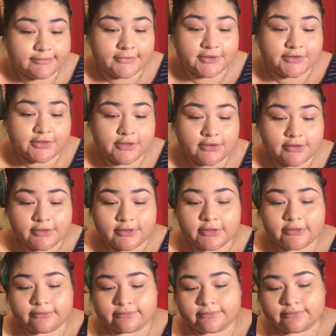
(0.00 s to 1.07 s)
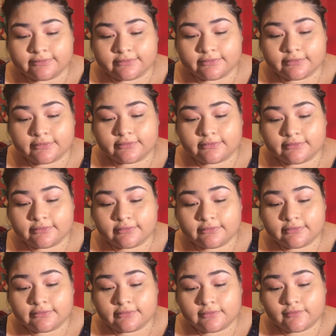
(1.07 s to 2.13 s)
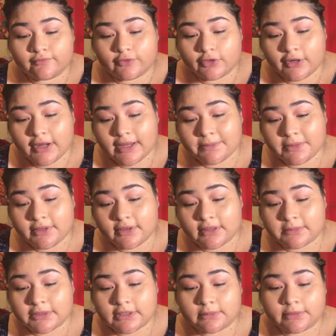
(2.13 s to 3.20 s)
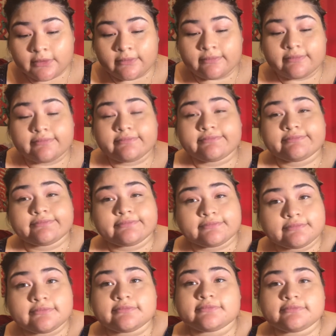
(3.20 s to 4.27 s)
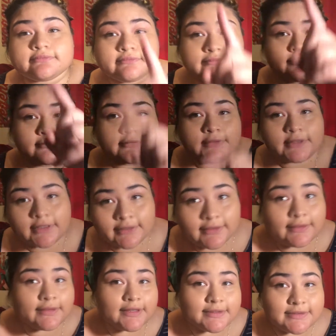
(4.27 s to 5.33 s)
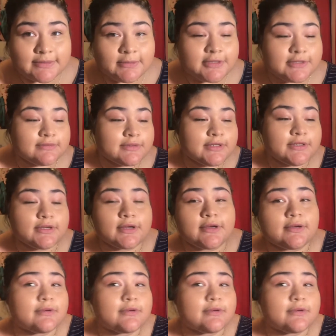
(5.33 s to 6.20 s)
It's all good. If you're happy, I'm happy. That's the best way to go.